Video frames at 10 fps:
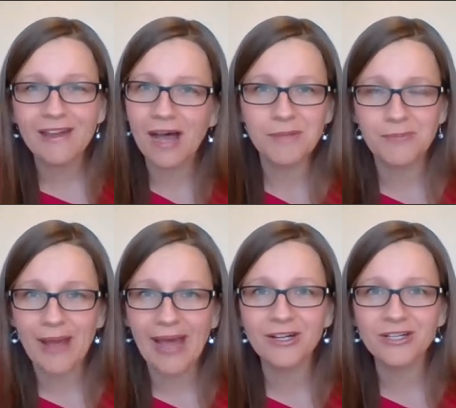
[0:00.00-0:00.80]
common
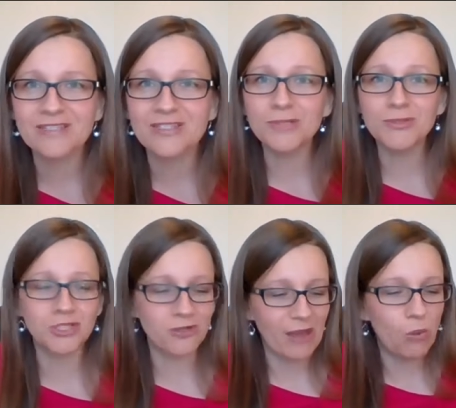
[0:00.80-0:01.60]
pattern in
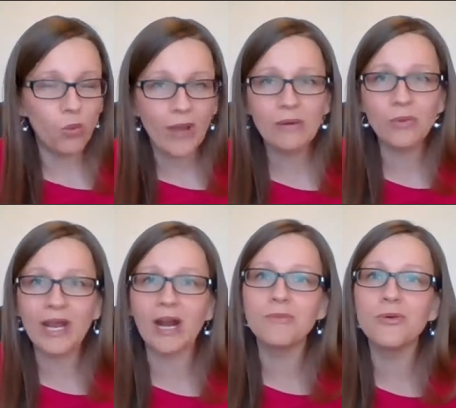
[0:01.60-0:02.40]
scripture that when
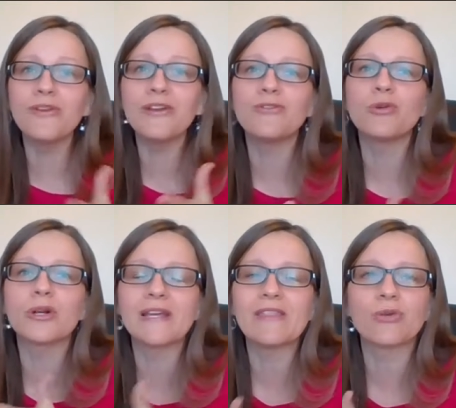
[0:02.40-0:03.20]
we are moving
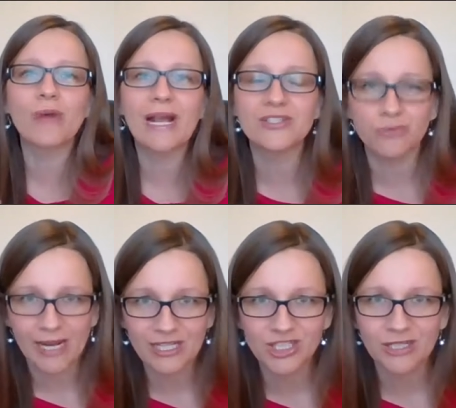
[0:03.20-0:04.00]
forward in the right
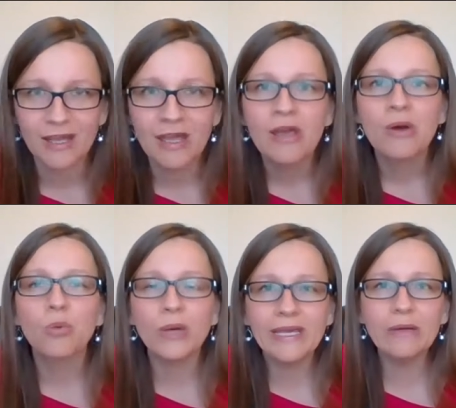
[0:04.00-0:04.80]
direction,
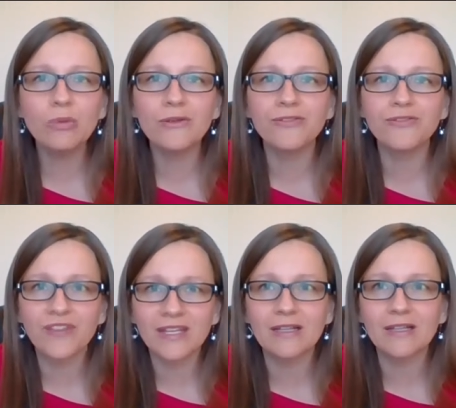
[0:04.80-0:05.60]
we will
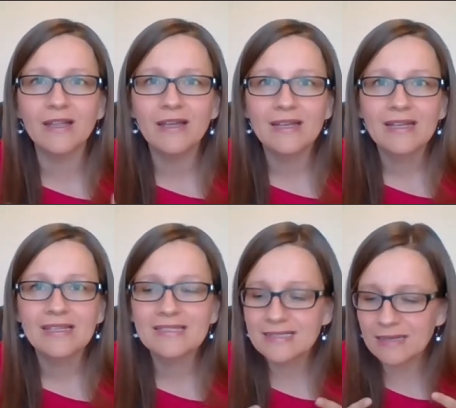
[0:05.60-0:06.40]
feel
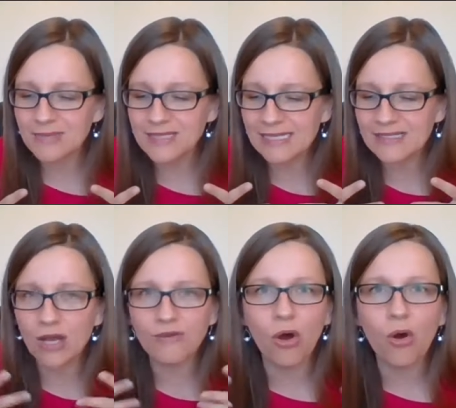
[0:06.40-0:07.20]
some sense
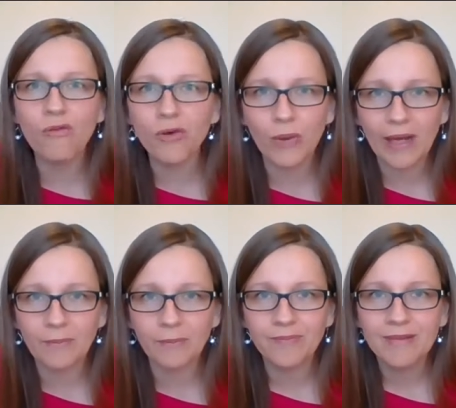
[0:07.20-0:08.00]
of
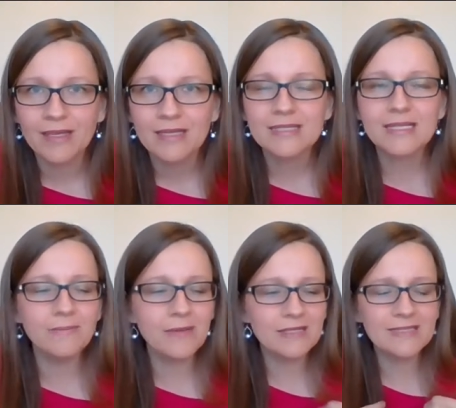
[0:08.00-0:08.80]
overwhelm,
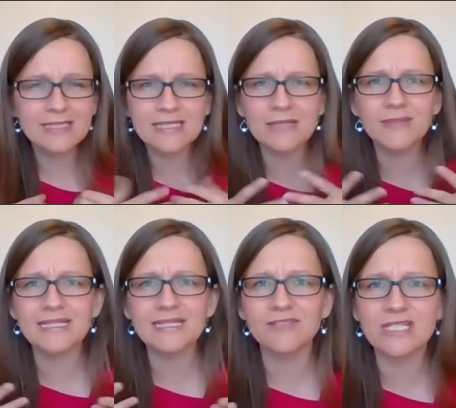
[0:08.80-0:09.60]
some
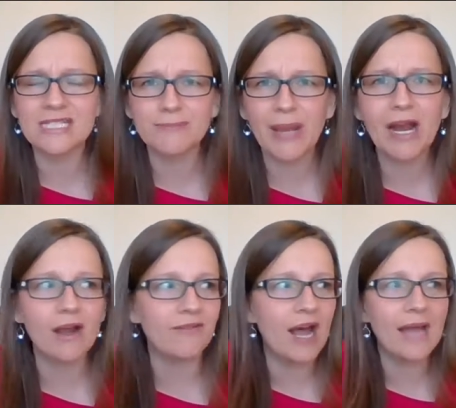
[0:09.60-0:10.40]
sense of
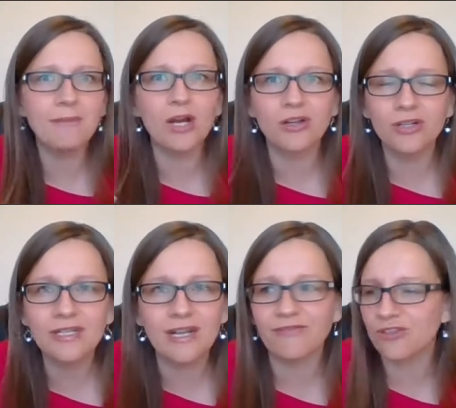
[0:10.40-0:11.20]
despair of I'm not good
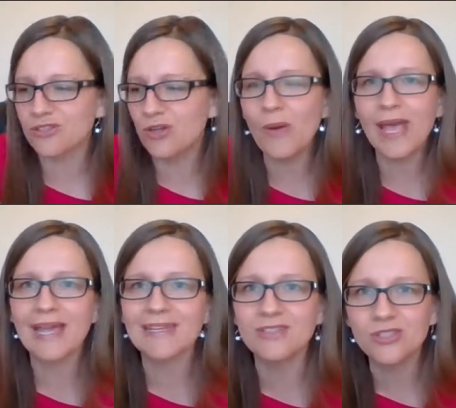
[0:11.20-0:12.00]
enough. There's no way
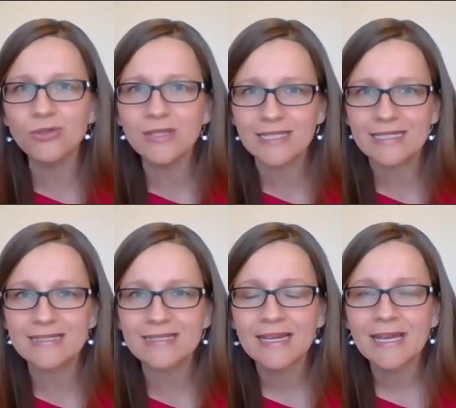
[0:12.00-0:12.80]
I can do
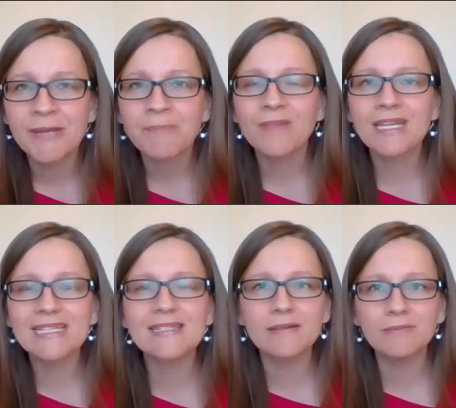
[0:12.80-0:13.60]
this.
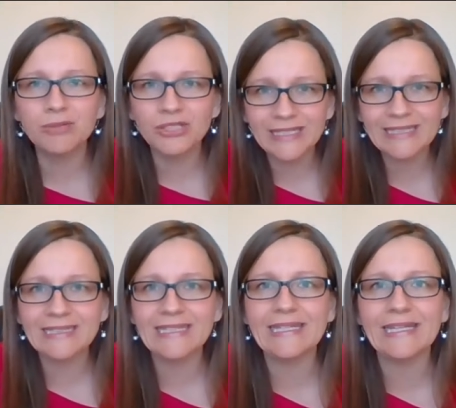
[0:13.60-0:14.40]
It's
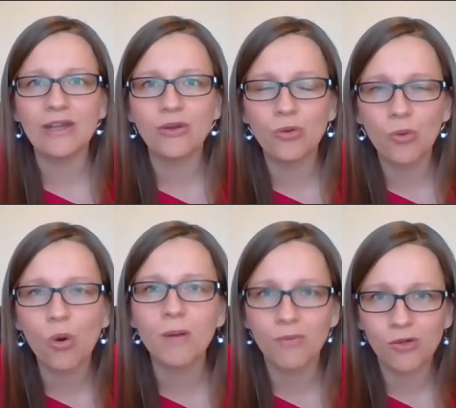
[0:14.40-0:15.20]
completely
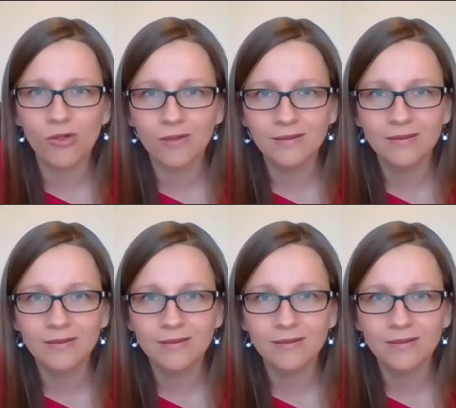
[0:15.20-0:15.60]
normal.